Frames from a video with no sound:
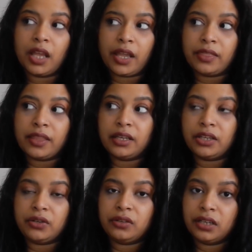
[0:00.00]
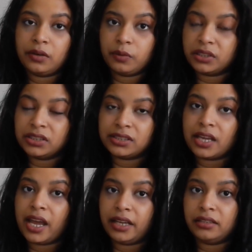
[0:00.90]
in the unit which is
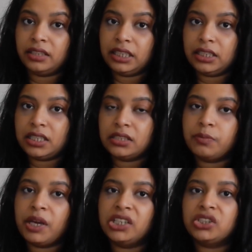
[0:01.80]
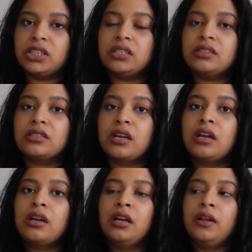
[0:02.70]
handling these patients,
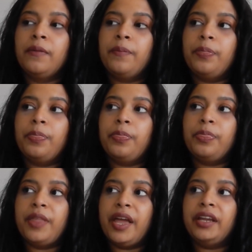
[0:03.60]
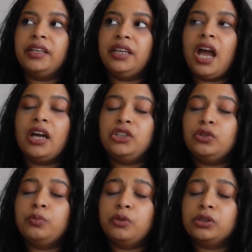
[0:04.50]
then yeah,
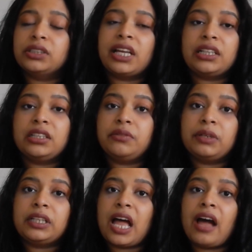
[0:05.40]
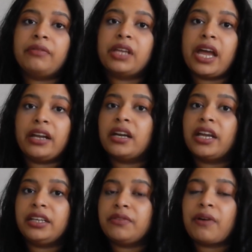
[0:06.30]
you most likely will have the
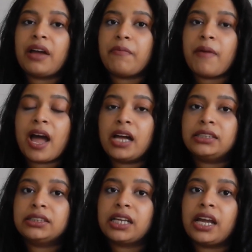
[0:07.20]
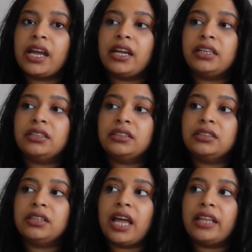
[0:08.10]
N95 mask,
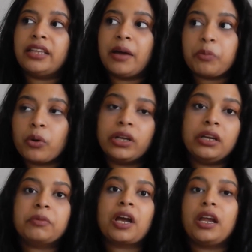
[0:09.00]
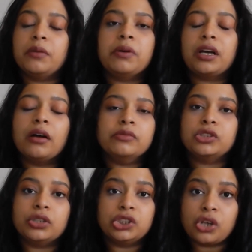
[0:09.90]
and at that point it kind of becomes
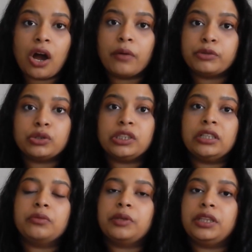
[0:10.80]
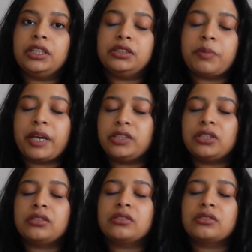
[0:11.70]
your job to deal with these
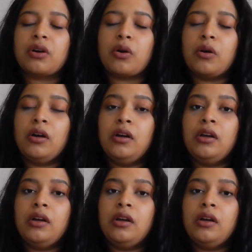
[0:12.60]
patients. So